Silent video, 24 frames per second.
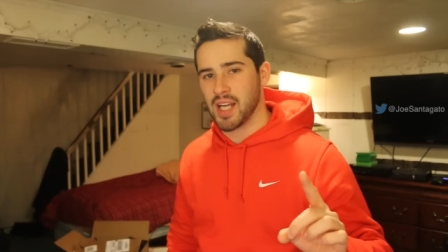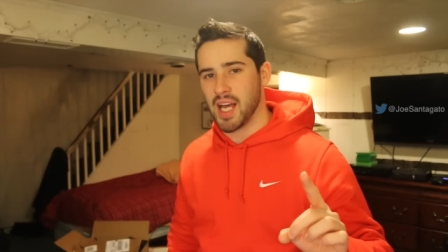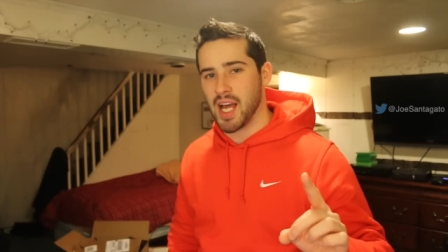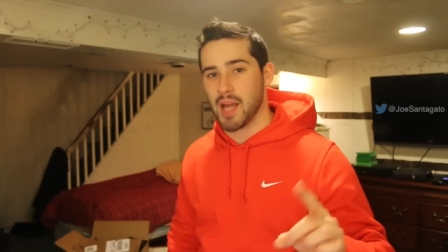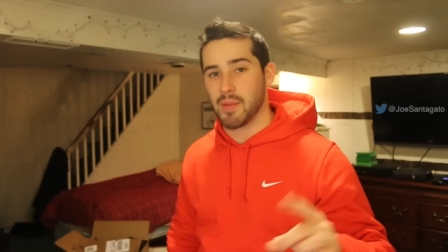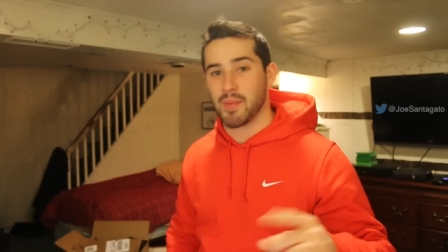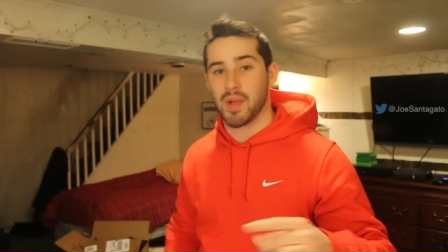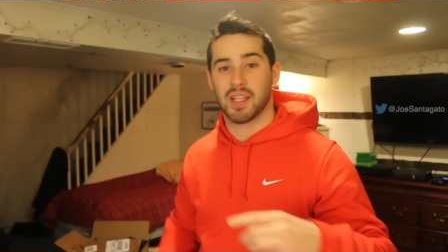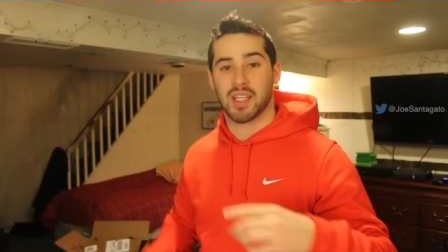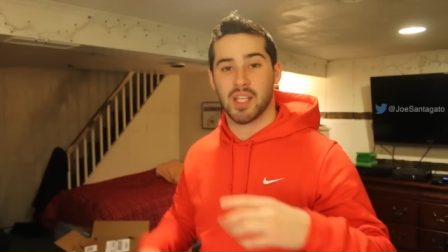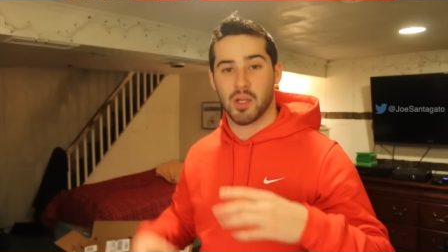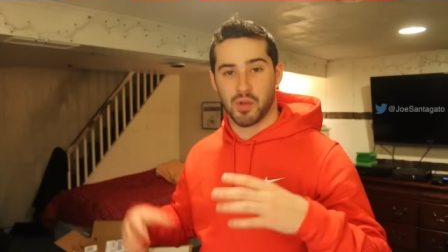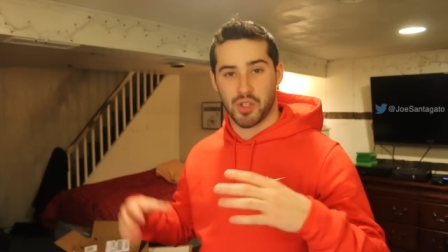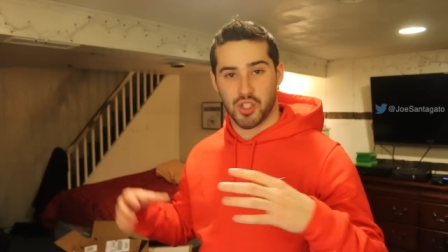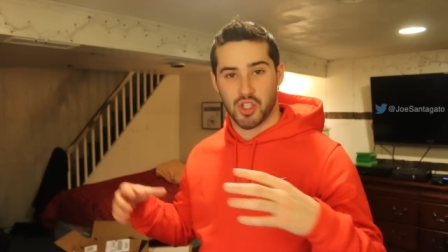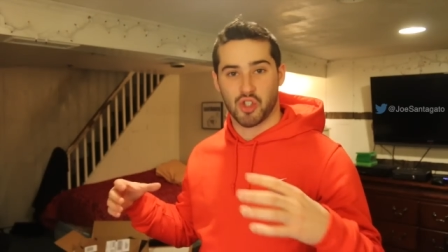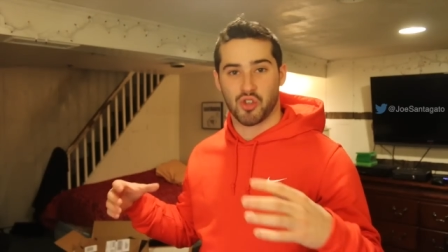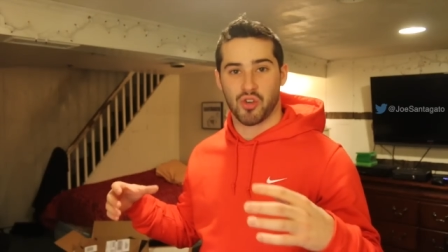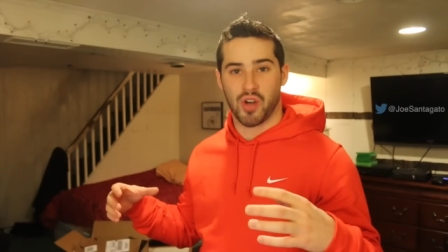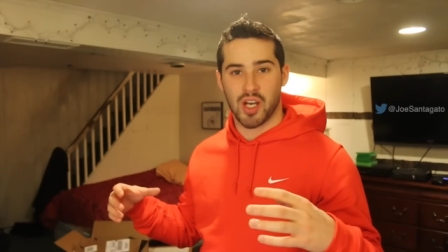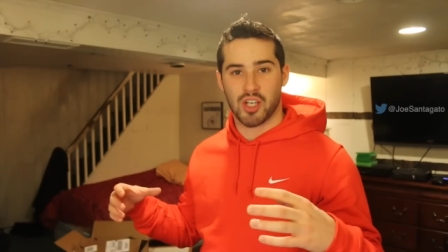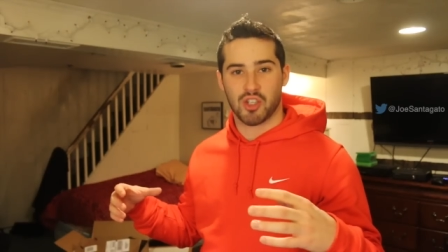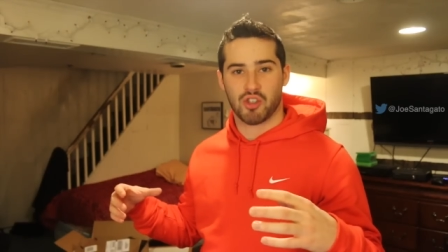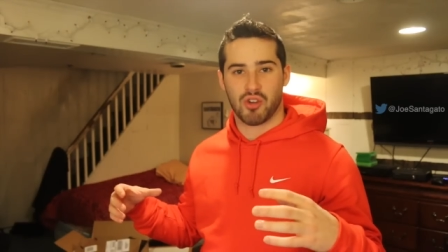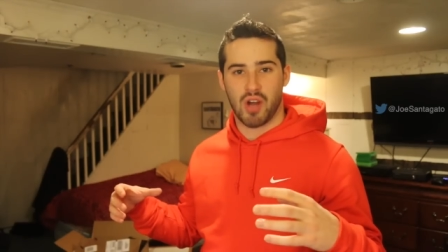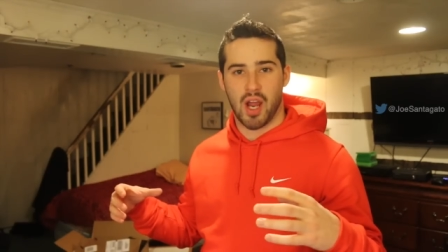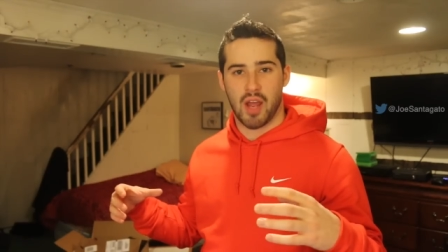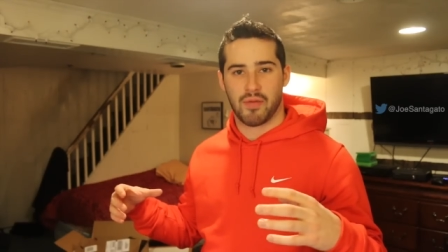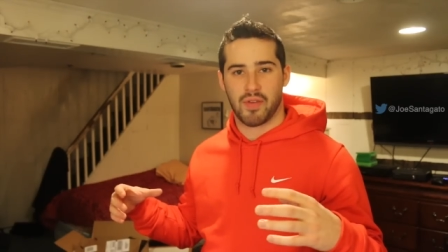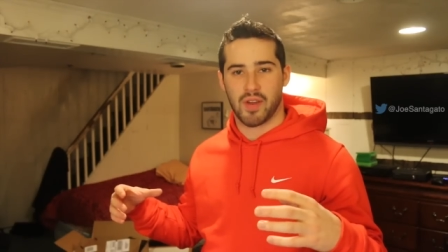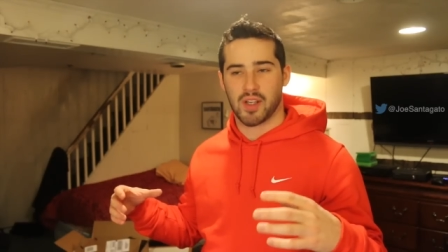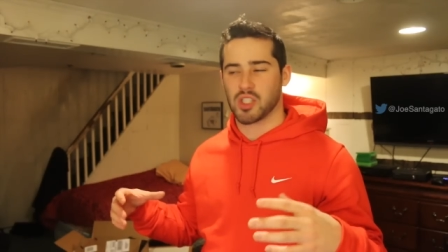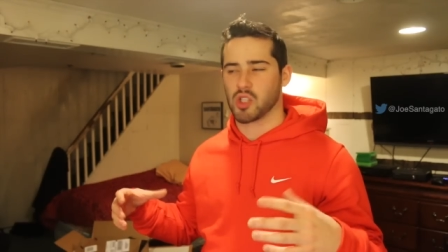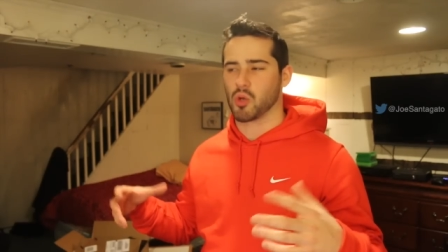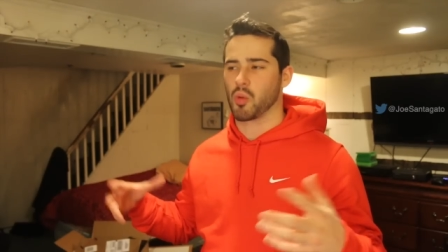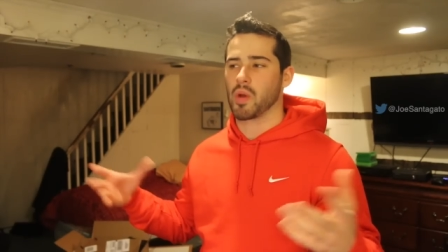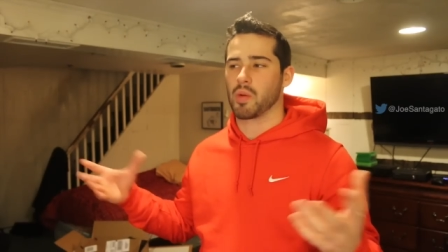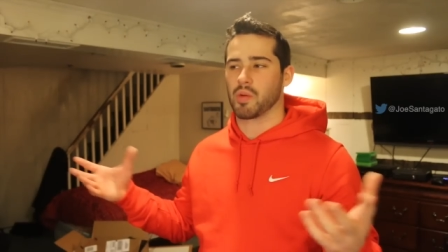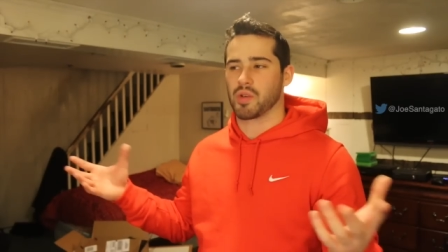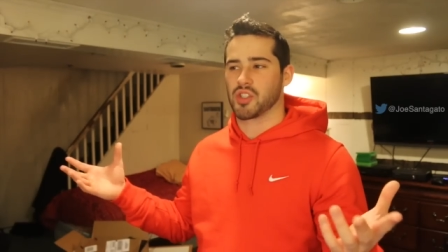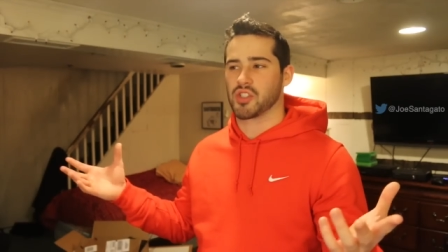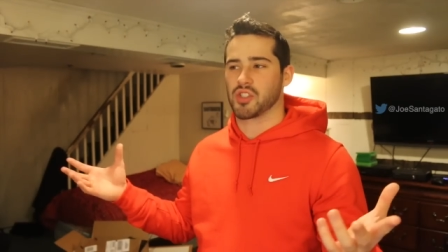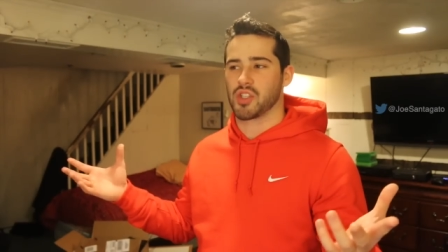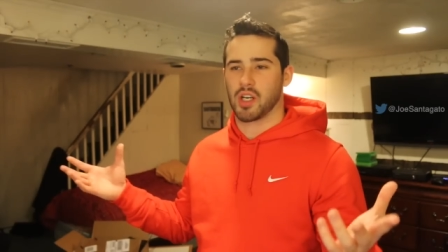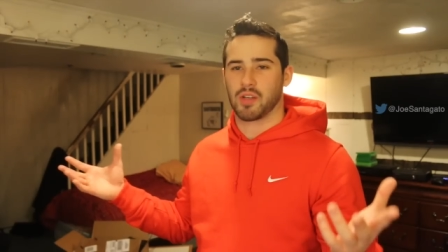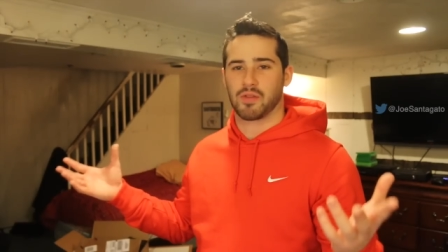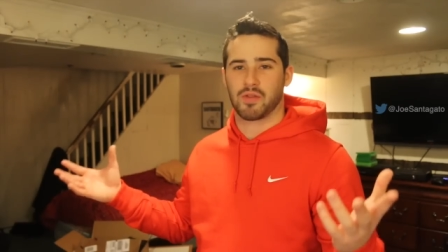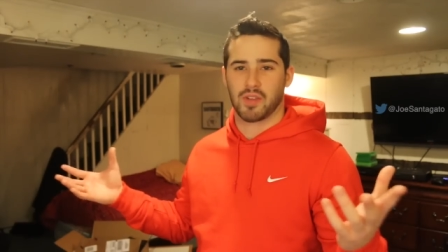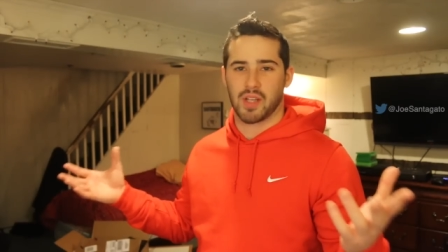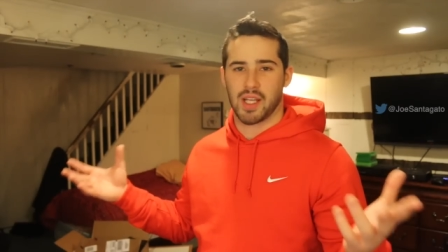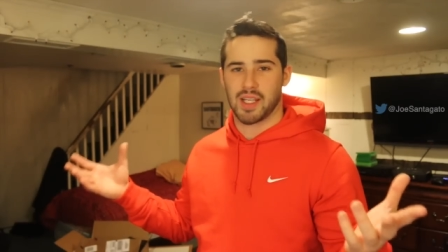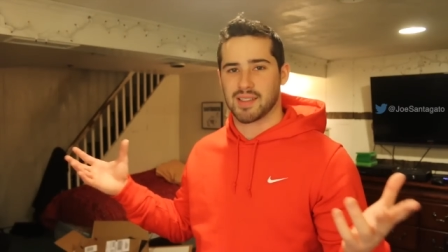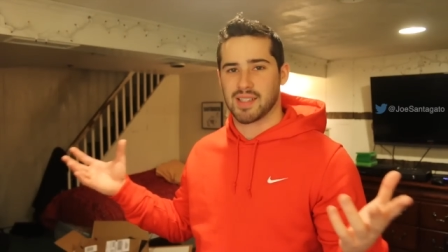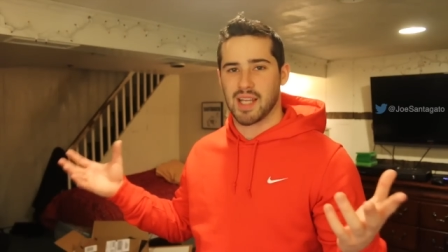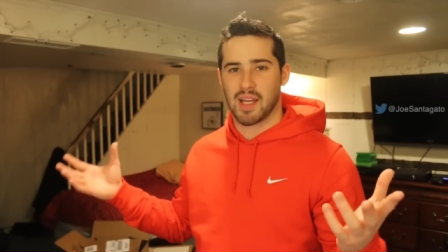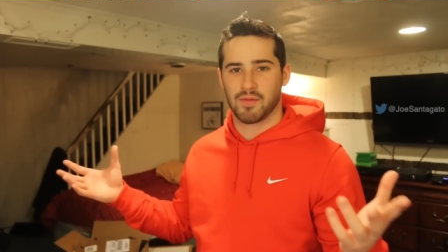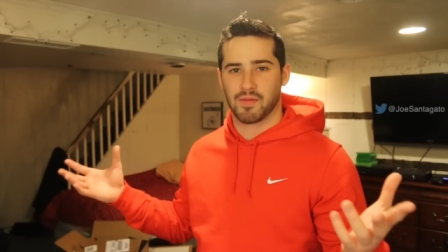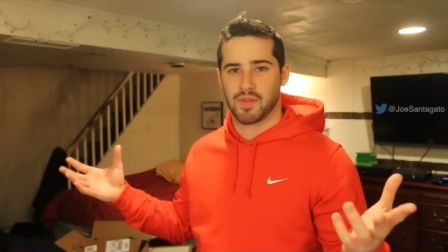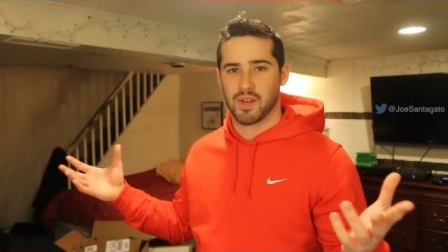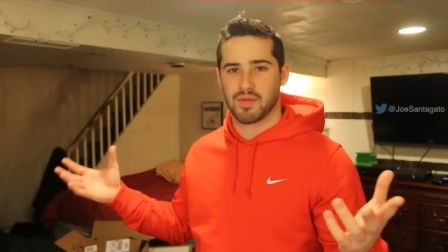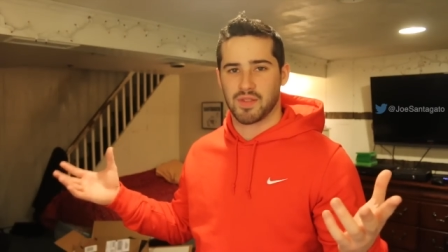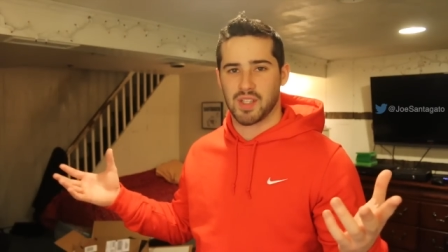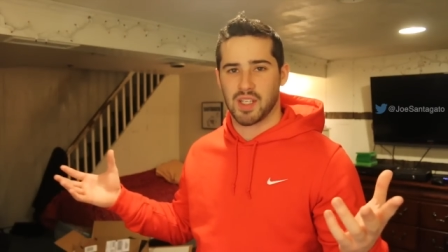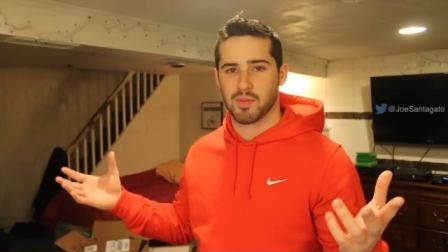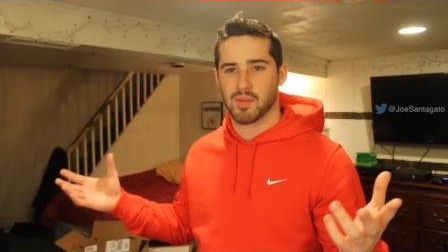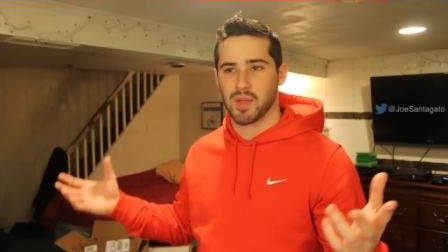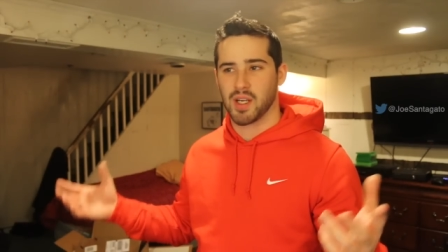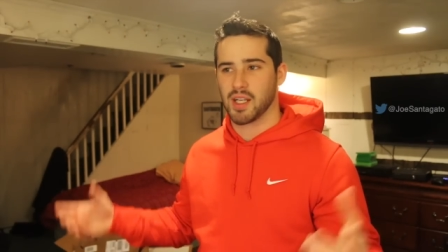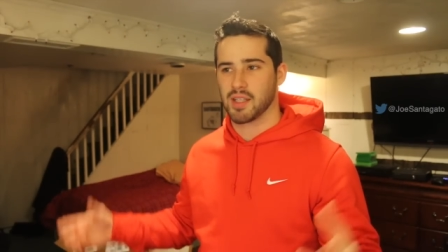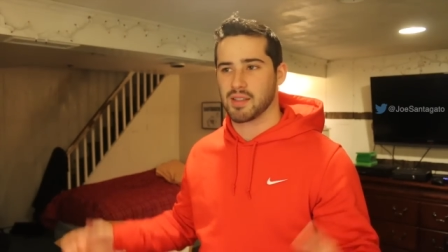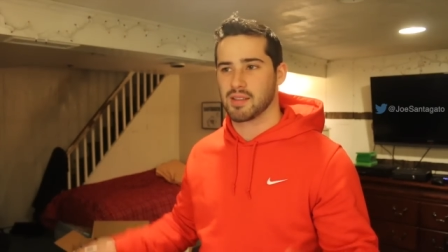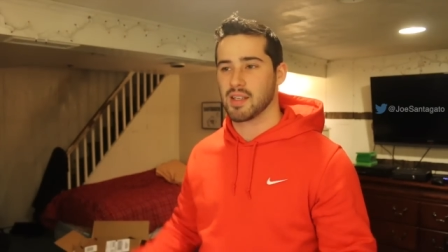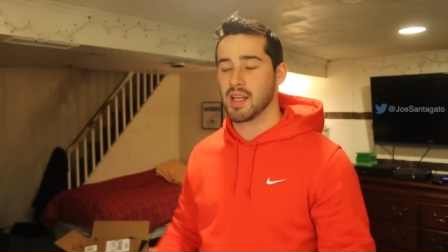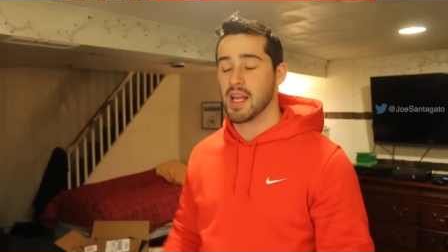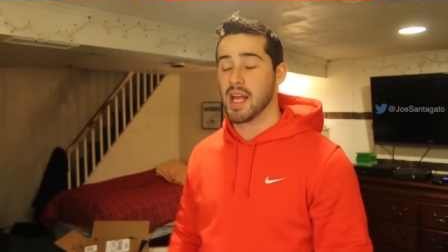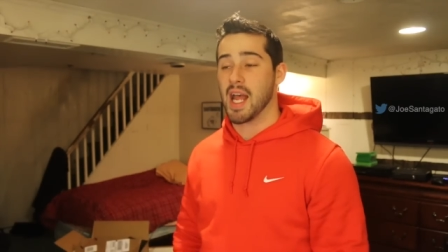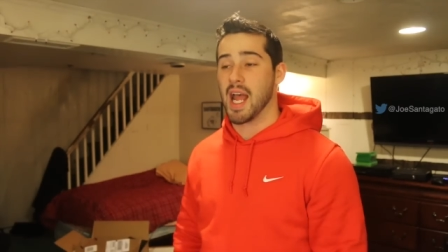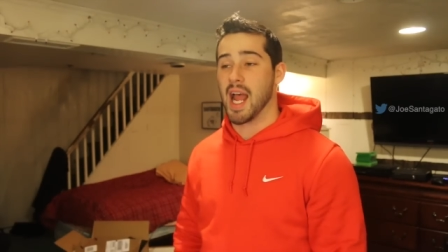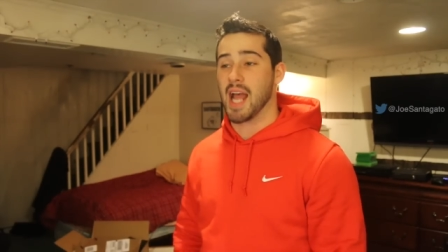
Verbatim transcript: time and there was train traffic so we were stuck for like 10-15 minutes